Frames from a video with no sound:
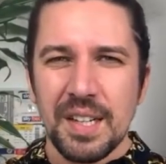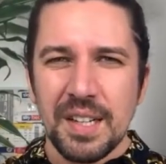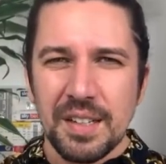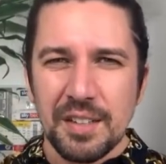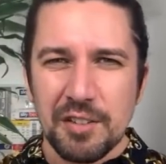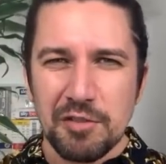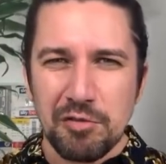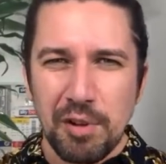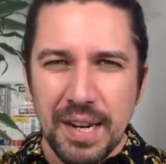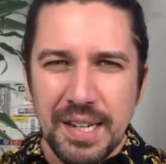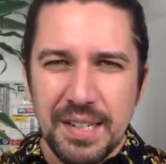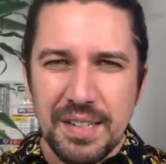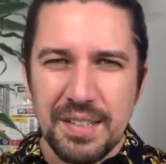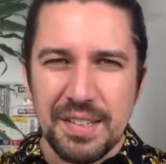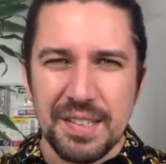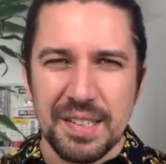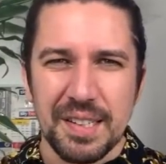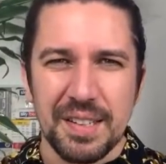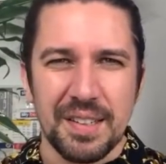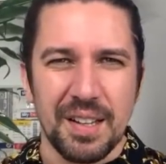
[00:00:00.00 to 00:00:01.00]

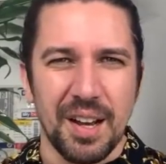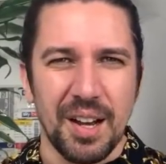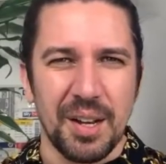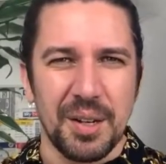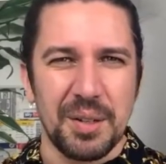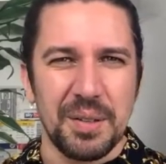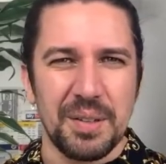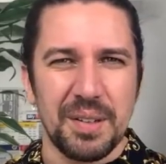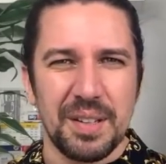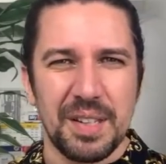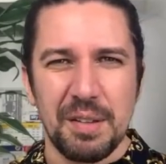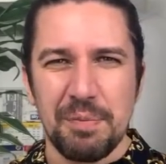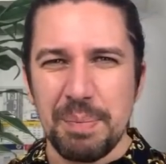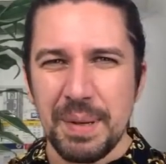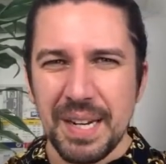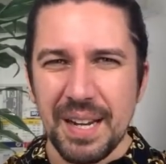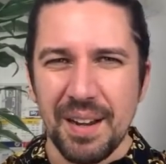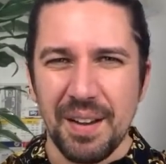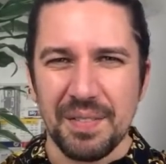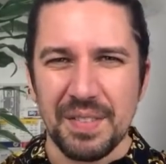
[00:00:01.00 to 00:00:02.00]
Strangely, though, they've
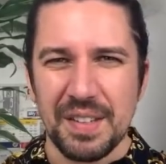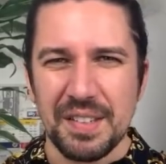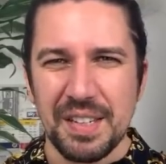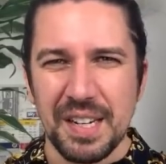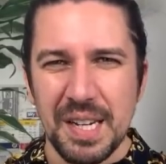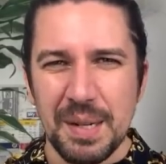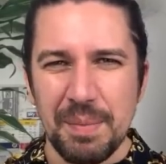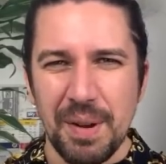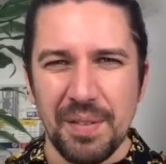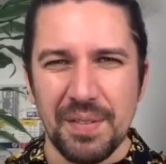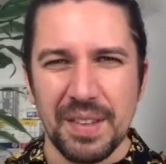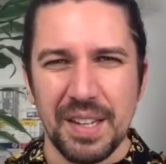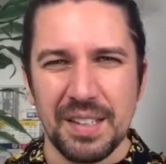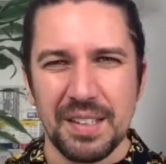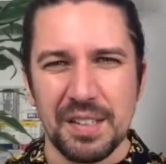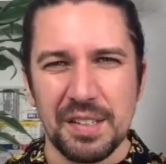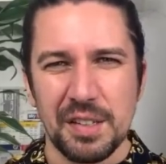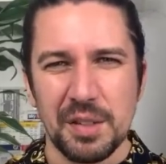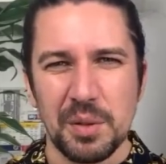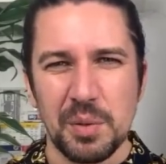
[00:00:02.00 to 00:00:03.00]
been out of the team, haven't they,
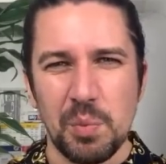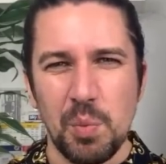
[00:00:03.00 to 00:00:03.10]
the 2